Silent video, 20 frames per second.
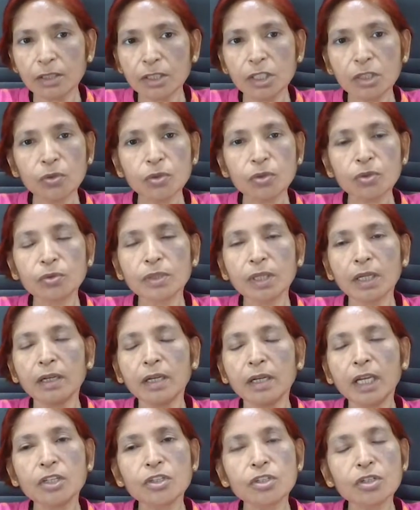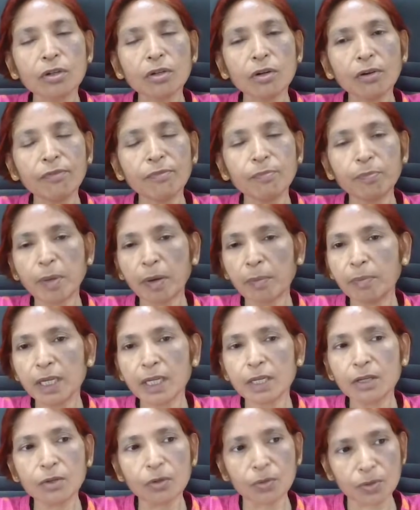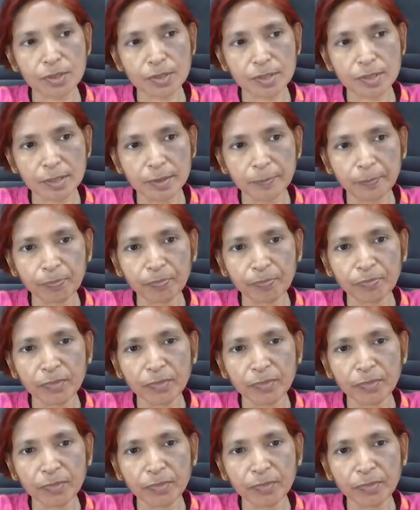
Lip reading: due to the nature of public goods.